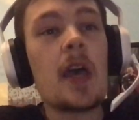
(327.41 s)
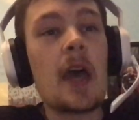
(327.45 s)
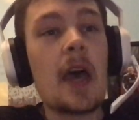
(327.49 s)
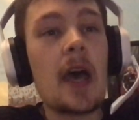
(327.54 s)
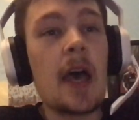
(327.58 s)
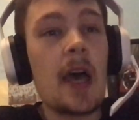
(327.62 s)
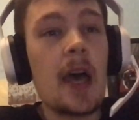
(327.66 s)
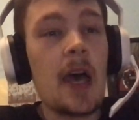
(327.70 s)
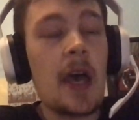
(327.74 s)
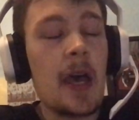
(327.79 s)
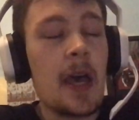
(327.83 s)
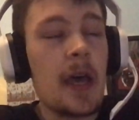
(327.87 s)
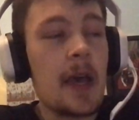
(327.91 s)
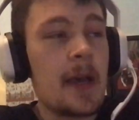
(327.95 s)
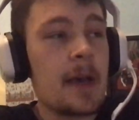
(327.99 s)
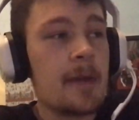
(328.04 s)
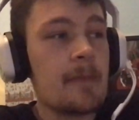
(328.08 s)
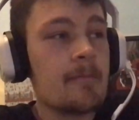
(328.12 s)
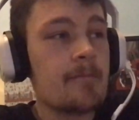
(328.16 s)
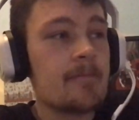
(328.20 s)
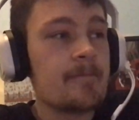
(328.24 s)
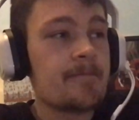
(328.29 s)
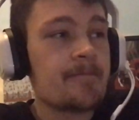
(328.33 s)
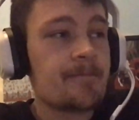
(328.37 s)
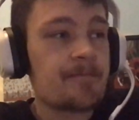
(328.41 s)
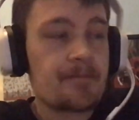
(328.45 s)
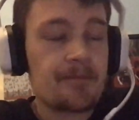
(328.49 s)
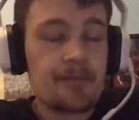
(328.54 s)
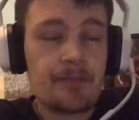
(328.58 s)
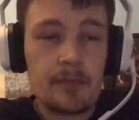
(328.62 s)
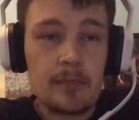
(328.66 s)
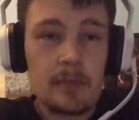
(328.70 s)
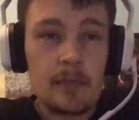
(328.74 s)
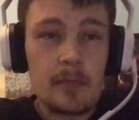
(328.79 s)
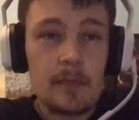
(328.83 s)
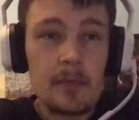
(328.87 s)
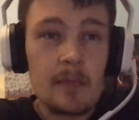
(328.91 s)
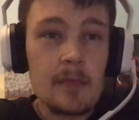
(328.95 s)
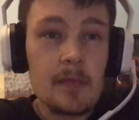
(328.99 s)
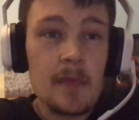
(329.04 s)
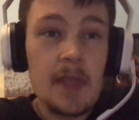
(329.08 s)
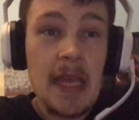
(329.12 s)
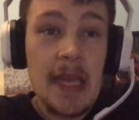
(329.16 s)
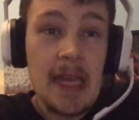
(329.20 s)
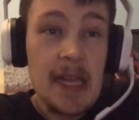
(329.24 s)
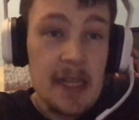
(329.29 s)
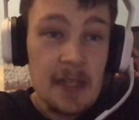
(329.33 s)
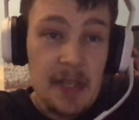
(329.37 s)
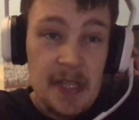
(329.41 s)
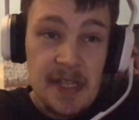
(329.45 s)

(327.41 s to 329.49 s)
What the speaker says: And at